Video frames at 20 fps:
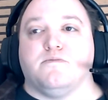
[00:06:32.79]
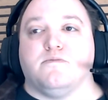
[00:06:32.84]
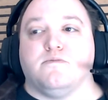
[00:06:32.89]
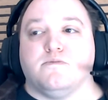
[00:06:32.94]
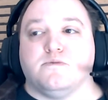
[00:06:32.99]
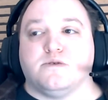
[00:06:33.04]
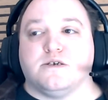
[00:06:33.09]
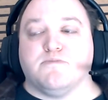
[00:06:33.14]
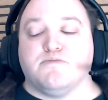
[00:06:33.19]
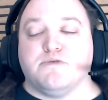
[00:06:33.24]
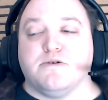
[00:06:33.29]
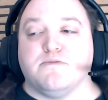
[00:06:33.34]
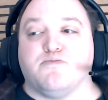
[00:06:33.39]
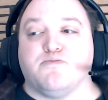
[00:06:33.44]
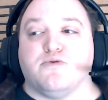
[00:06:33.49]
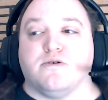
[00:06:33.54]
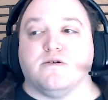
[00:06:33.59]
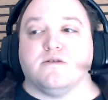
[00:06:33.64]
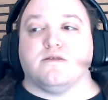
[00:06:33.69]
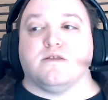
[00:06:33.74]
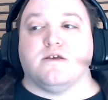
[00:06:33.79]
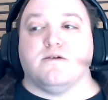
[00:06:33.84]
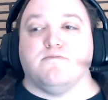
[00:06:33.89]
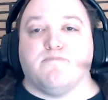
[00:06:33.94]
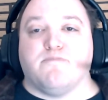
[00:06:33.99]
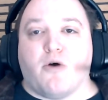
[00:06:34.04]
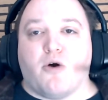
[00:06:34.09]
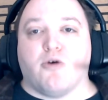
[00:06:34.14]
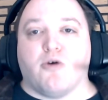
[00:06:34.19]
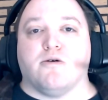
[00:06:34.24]
Simply put, the
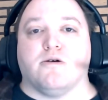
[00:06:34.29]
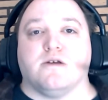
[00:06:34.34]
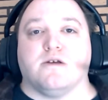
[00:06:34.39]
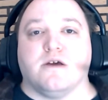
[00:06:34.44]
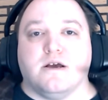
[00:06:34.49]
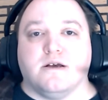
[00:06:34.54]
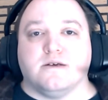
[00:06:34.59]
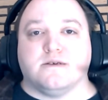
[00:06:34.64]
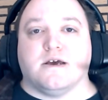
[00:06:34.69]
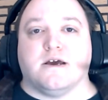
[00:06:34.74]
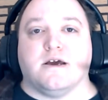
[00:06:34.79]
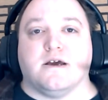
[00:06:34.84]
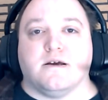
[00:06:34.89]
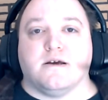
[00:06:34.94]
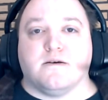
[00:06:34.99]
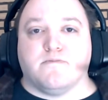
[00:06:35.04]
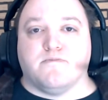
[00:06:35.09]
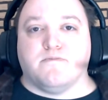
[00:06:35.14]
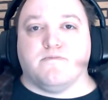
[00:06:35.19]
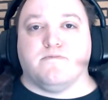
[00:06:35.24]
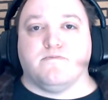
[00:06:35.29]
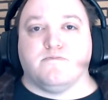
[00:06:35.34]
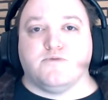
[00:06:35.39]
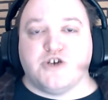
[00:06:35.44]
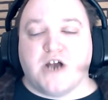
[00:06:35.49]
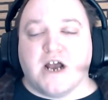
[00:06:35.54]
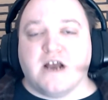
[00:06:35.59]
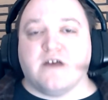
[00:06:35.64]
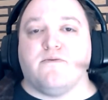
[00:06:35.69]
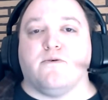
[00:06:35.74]
bard is a
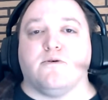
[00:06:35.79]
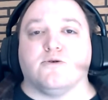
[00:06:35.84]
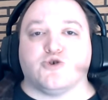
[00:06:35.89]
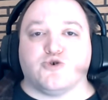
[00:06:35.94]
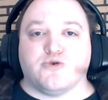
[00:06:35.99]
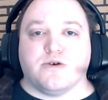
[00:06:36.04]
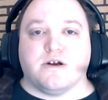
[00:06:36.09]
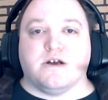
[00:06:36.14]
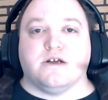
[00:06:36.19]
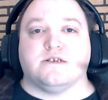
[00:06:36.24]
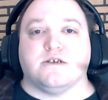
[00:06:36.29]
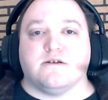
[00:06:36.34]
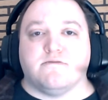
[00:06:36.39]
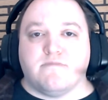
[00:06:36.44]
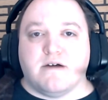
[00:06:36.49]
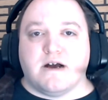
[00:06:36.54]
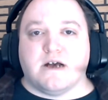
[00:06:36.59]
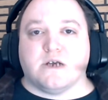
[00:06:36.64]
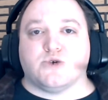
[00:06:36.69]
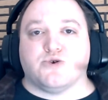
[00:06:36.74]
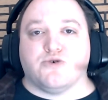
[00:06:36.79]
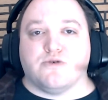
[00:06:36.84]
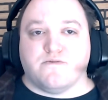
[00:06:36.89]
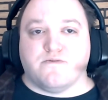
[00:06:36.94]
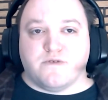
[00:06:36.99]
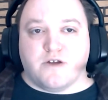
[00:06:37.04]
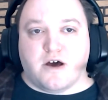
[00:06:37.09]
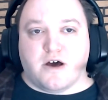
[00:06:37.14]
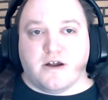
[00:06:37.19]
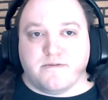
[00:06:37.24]
jack of all trades and a master
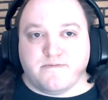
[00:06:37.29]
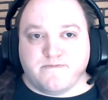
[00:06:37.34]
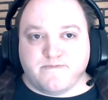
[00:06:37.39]
of none.